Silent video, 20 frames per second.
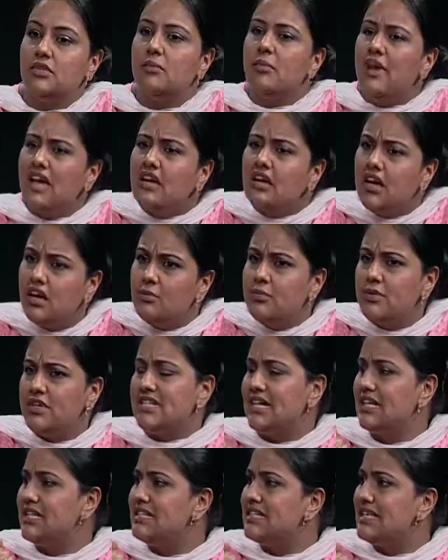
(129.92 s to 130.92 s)
main culprit,
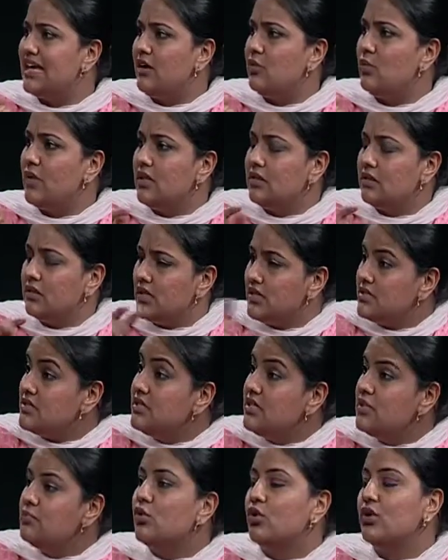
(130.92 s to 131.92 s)
I'll say, is
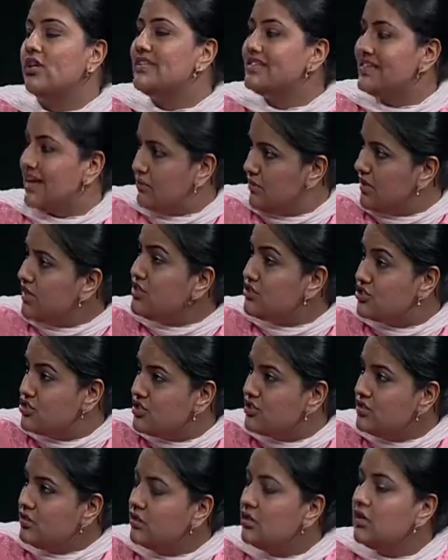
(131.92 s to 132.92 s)
the board
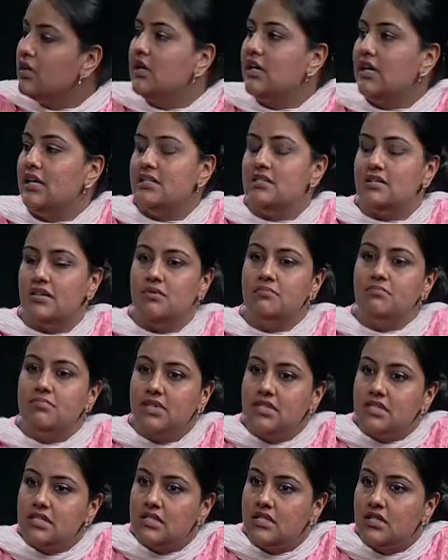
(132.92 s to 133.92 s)
examination. It's
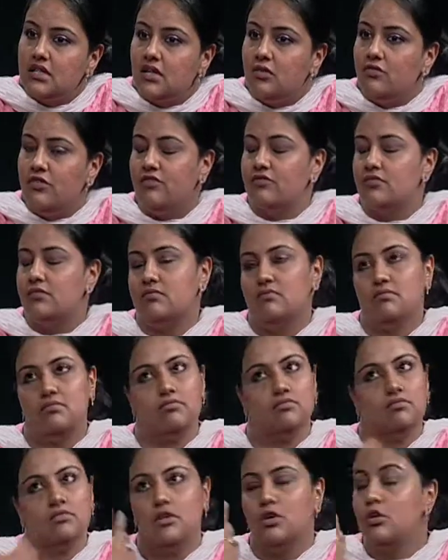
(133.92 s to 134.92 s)
impersonal. We
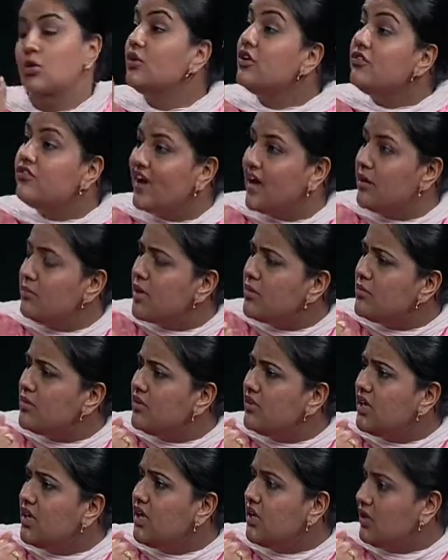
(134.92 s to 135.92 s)
glorify
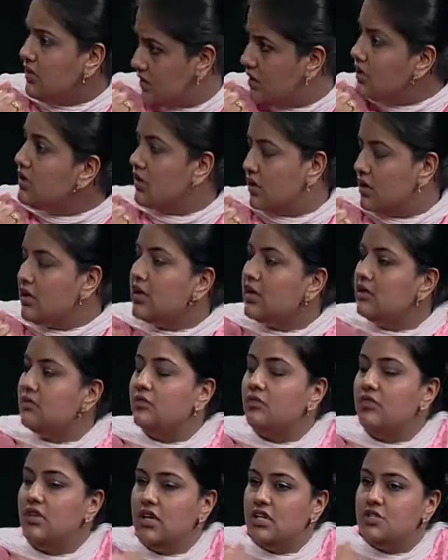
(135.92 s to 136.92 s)
memory.
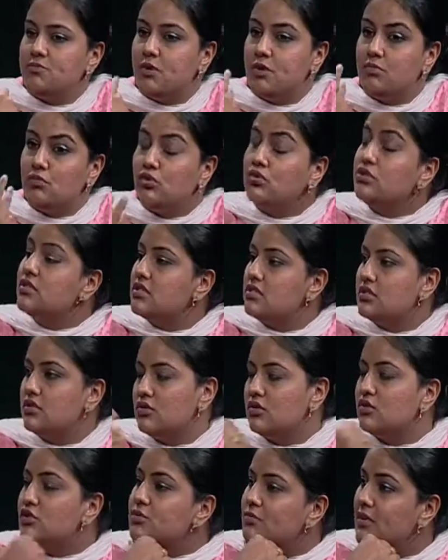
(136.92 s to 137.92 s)
It promotes
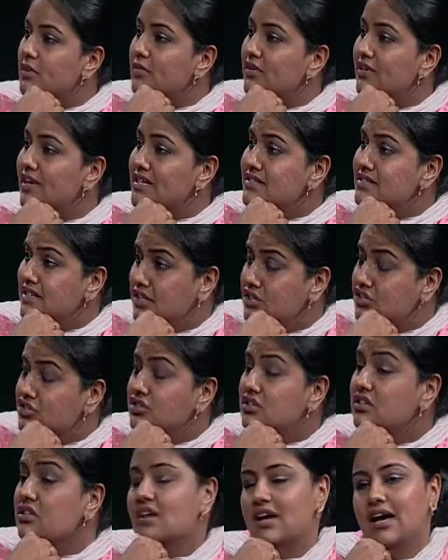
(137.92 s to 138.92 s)
rote
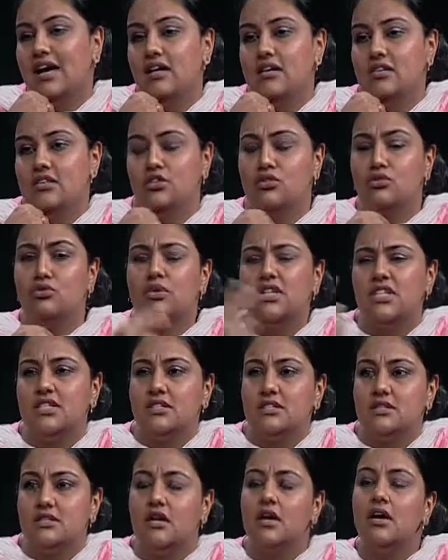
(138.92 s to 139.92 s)
memorization, and it
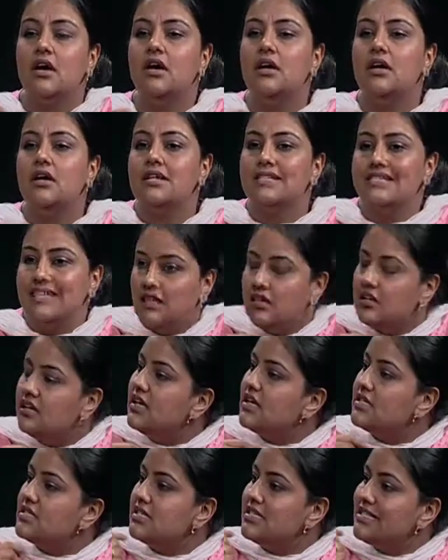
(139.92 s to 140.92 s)
is taken
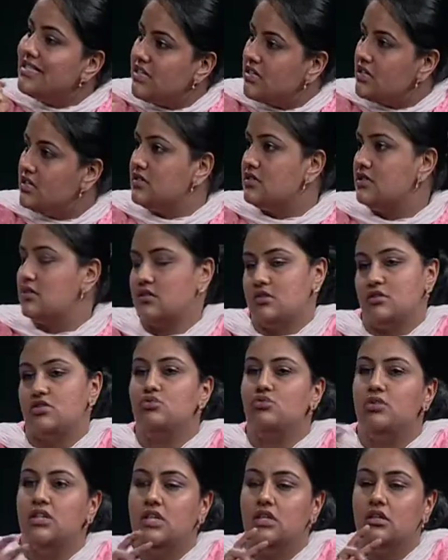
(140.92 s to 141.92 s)
as a ticket
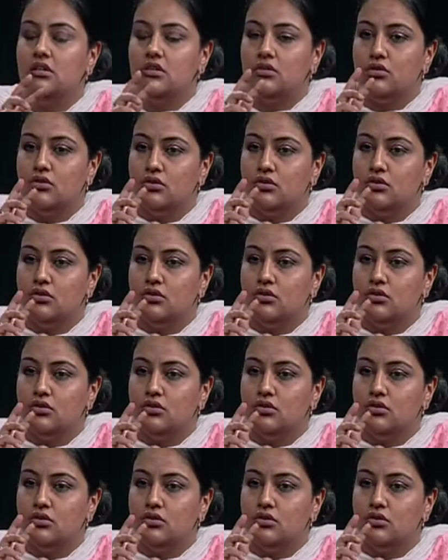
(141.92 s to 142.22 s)
to the